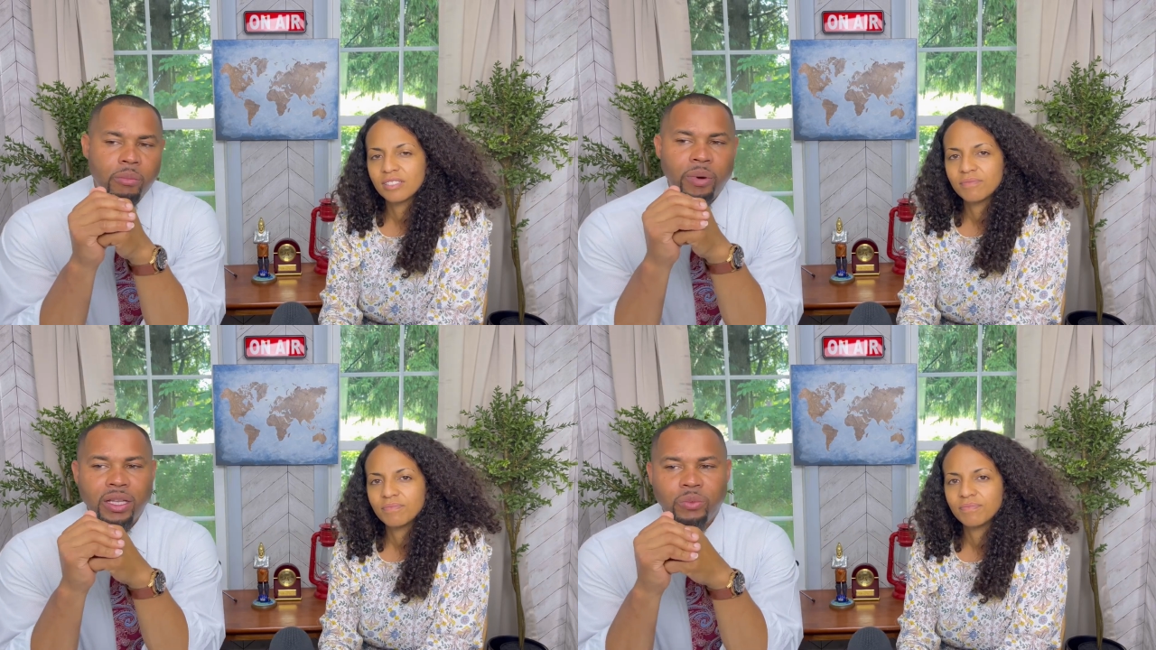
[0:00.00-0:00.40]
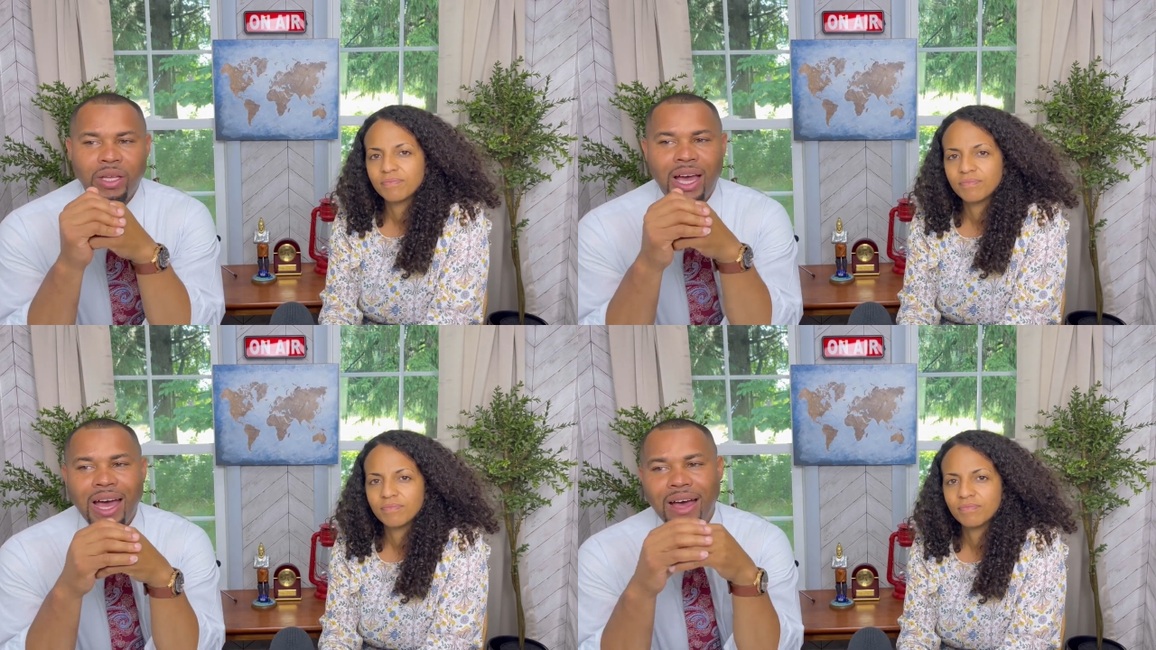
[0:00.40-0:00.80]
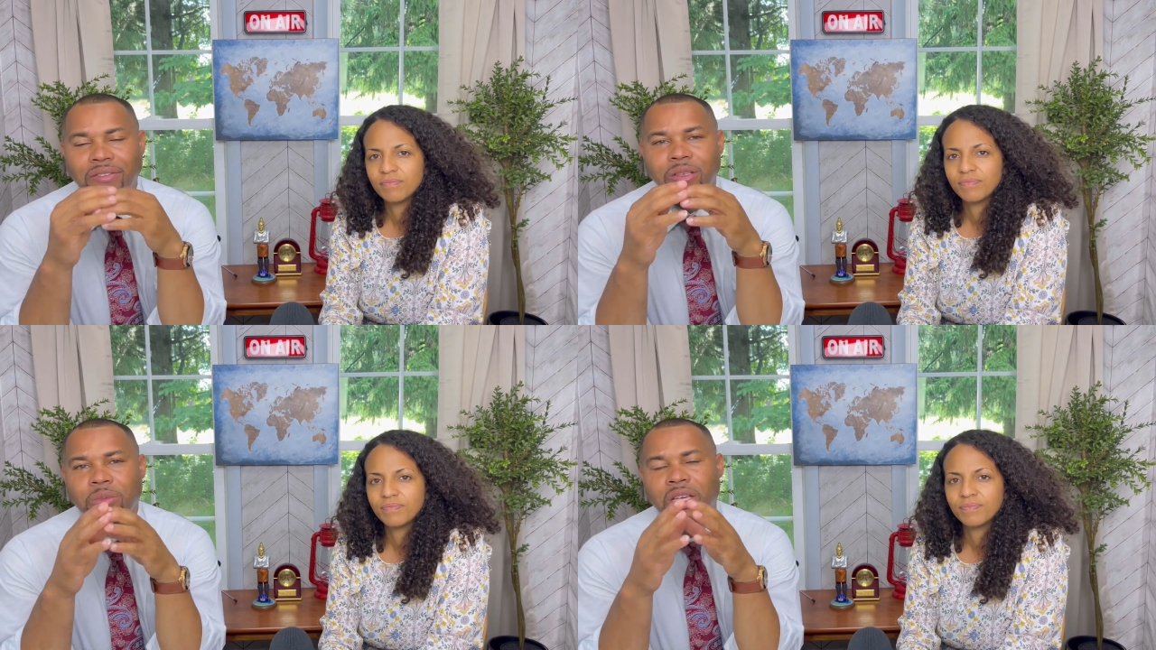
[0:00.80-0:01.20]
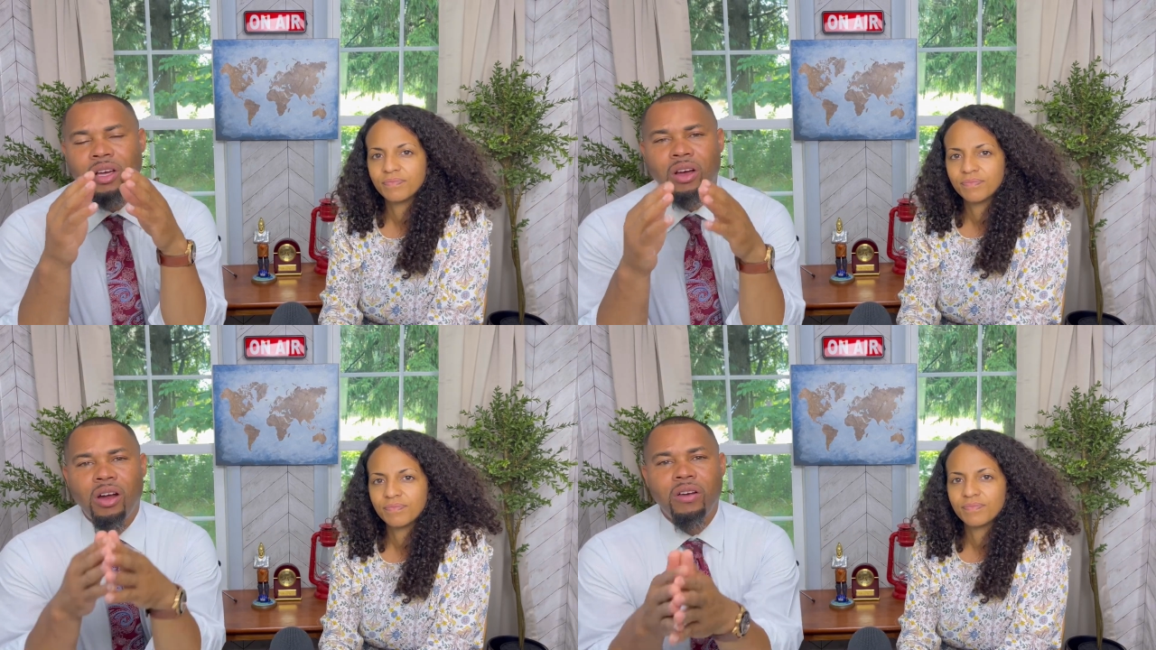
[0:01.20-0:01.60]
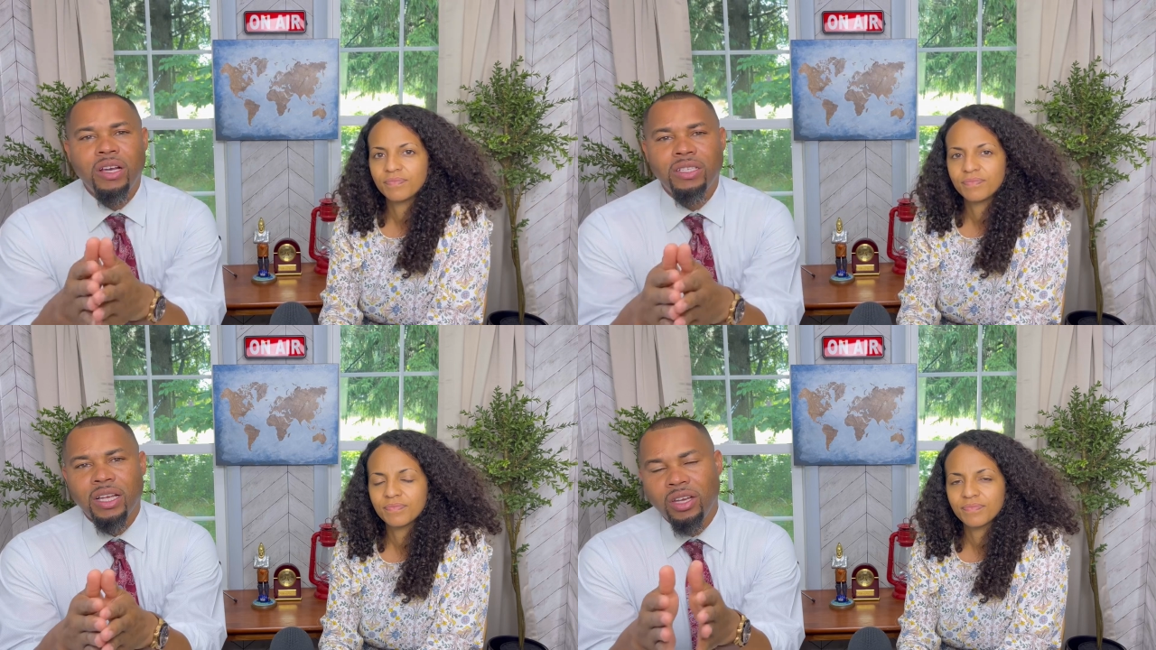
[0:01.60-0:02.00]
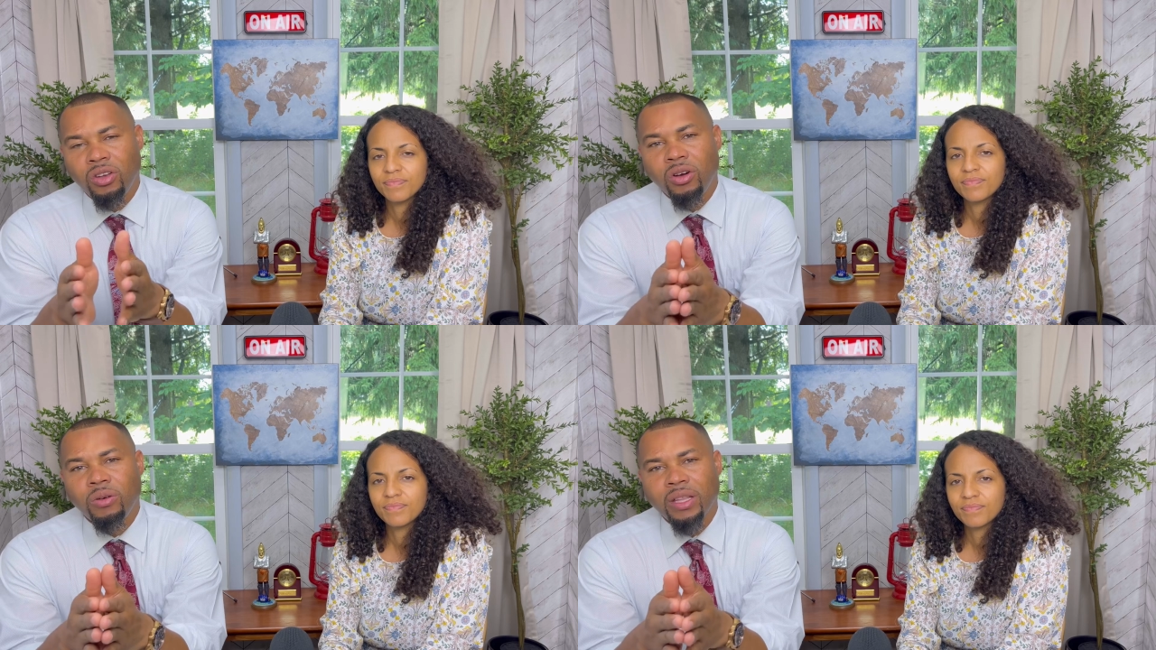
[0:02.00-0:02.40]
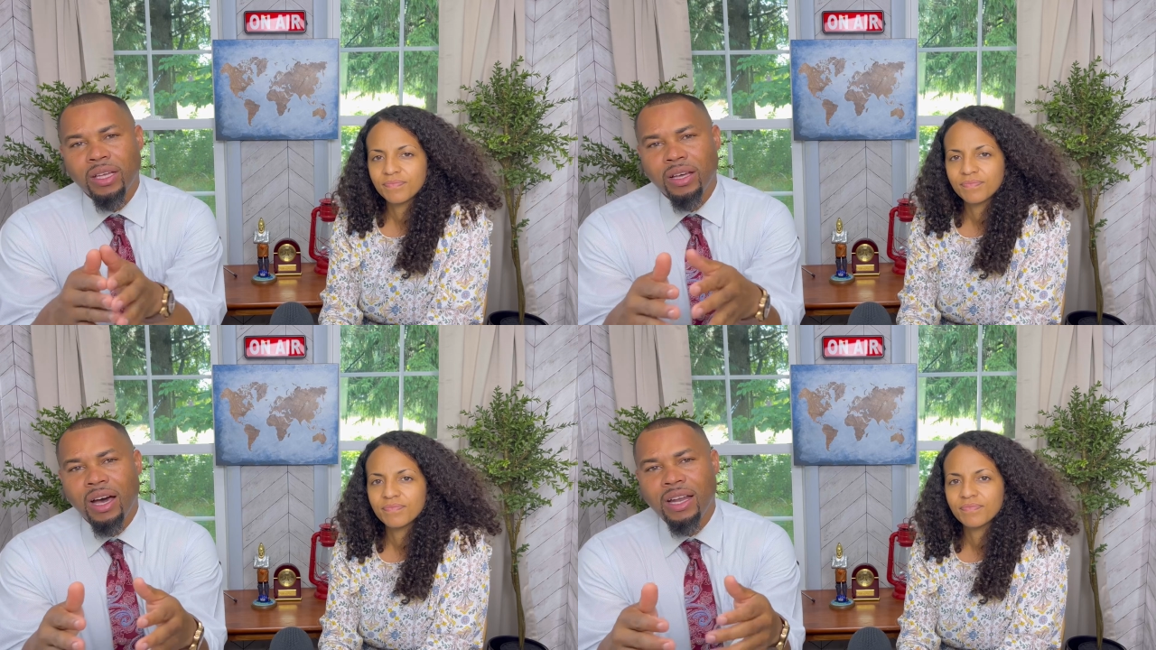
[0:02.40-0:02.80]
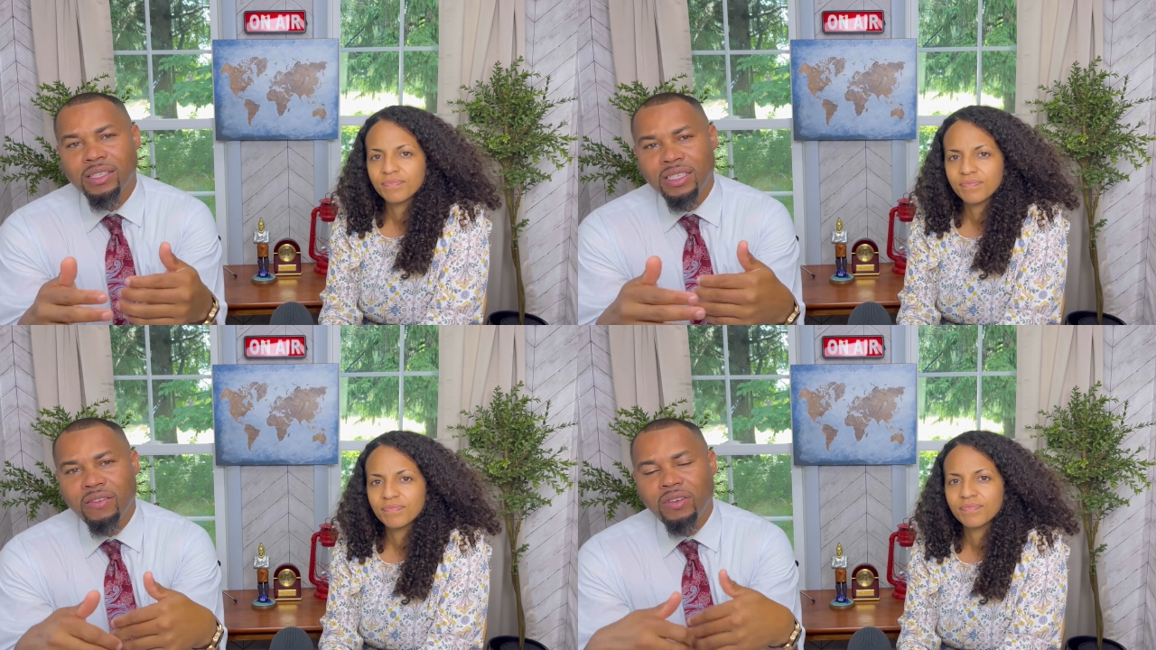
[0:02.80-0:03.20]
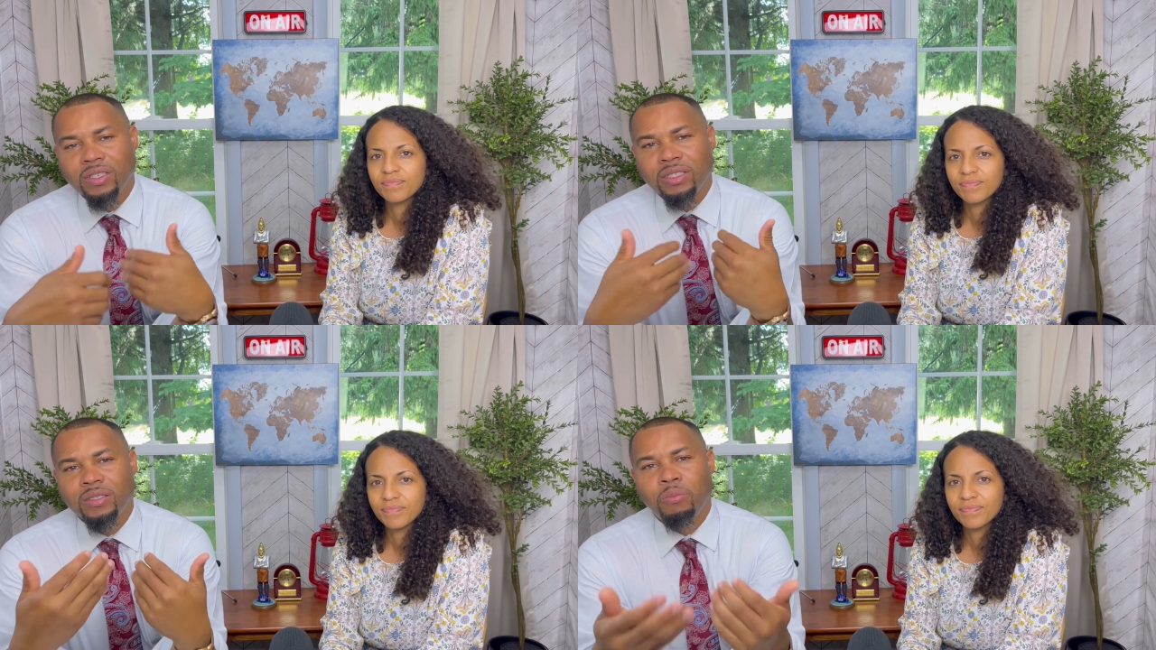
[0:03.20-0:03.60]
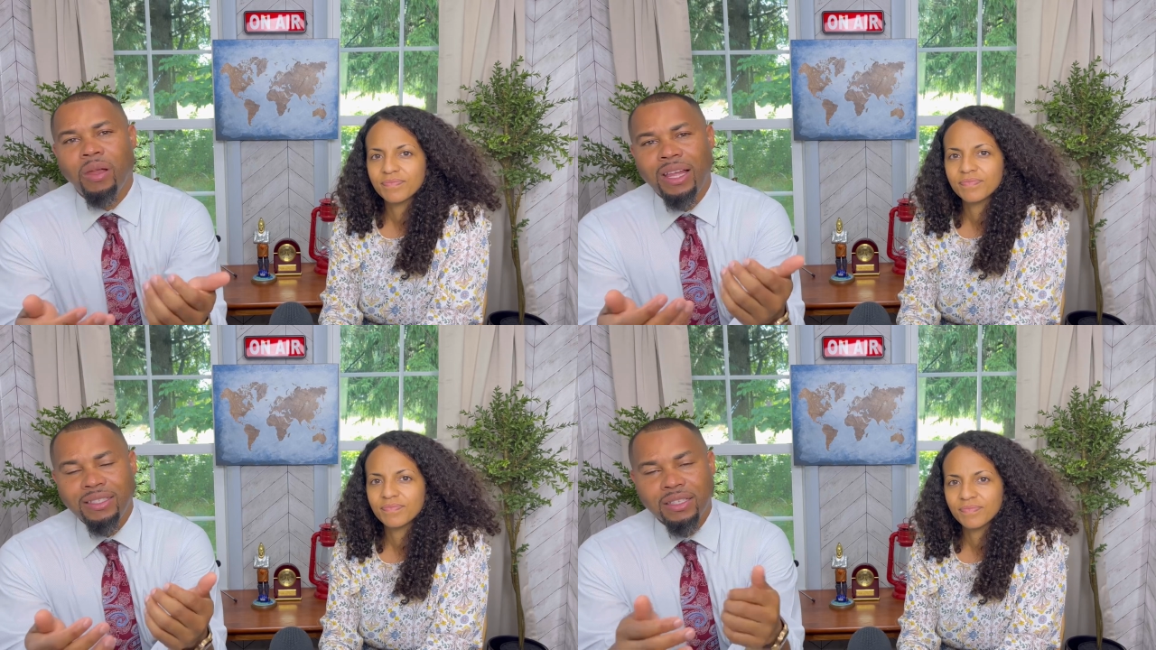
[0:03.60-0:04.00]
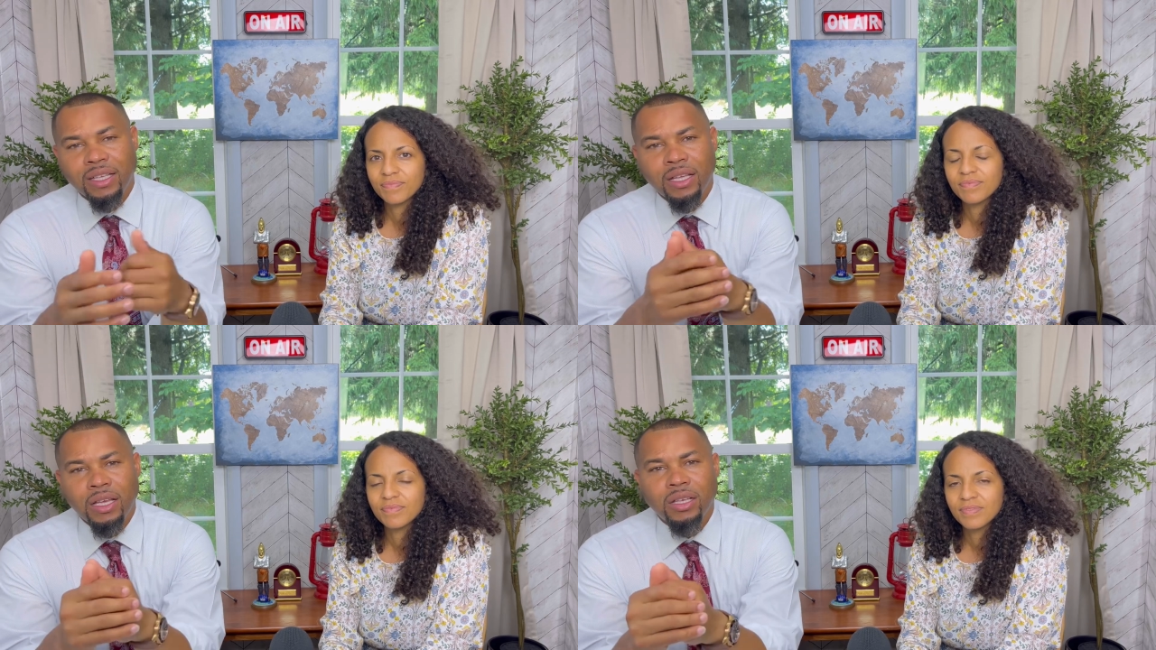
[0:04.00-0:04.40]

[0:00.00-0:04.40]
Speaker 1: But we have to be encouraged and know that God has given us His blessing